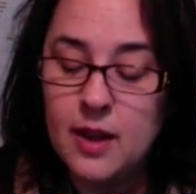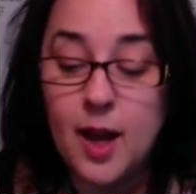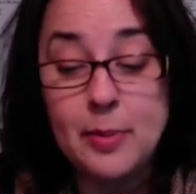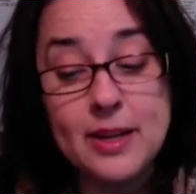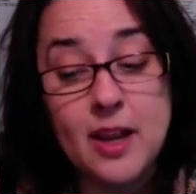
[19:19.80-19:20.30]

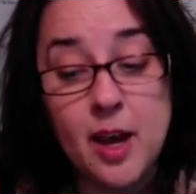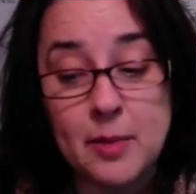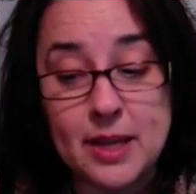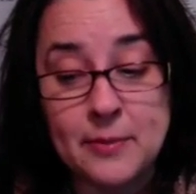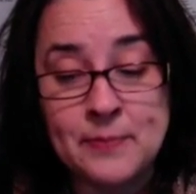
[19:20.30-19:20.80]
Up and
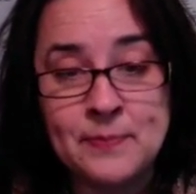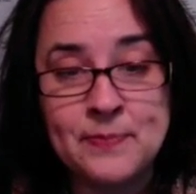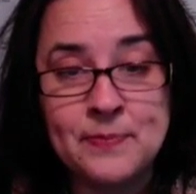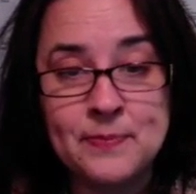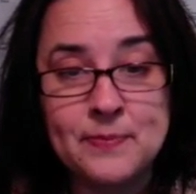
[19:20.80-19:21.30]
coming.
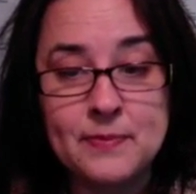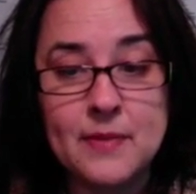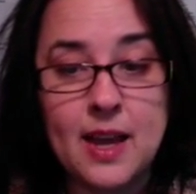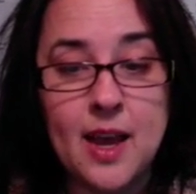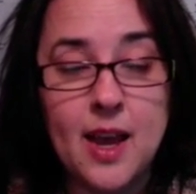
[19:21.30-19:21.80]

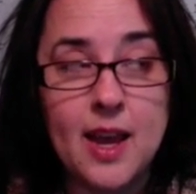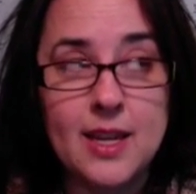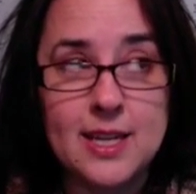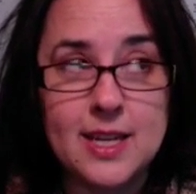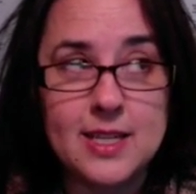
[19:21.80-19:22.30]
I
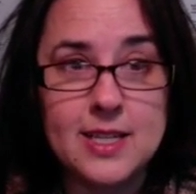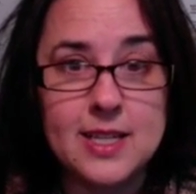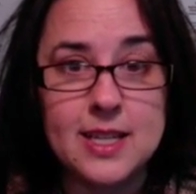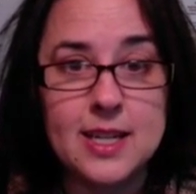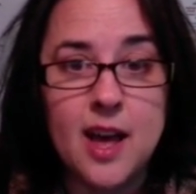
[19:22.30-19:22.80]
need to
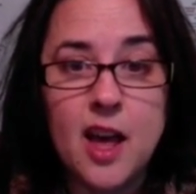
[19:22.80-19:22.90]
knit